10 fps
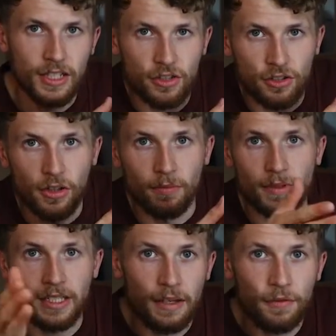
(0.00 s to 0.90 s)
It's going to
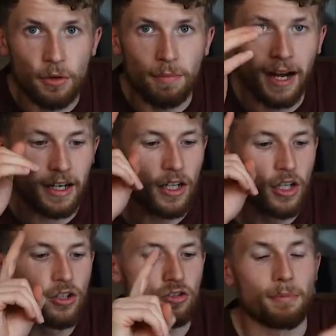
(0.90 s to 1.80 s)
give you back
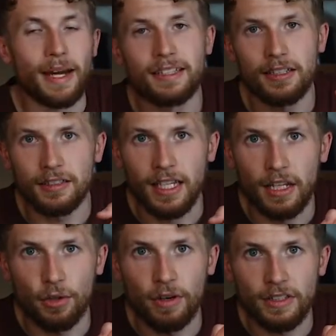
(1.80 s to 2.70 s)
some maintenance
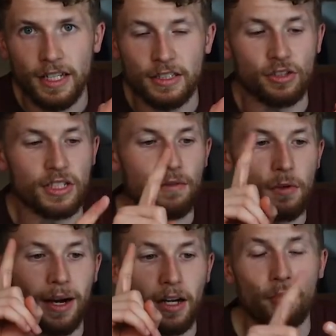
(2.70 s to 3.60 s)
calories, it's going to give you back